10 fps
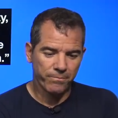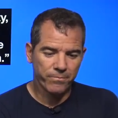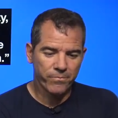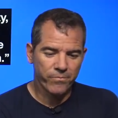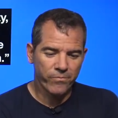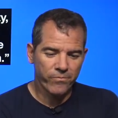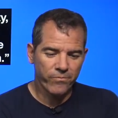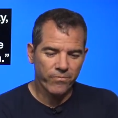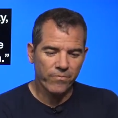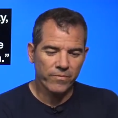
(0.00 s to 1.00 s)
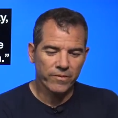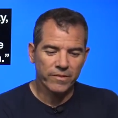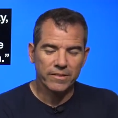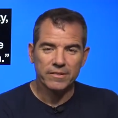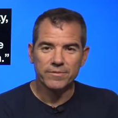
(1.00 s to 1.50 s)

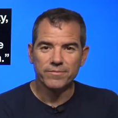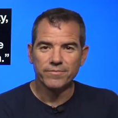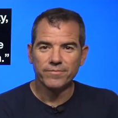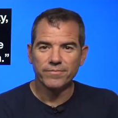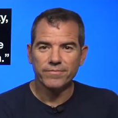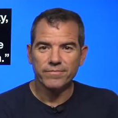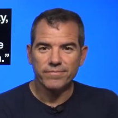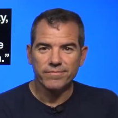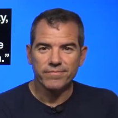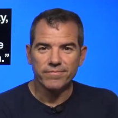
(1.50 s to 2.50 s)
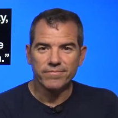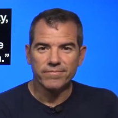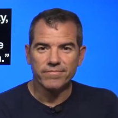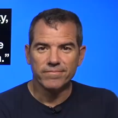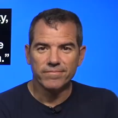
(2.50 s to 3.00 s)

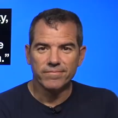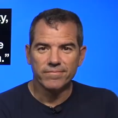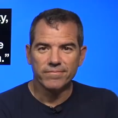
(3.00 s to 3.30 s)
Nothing is said.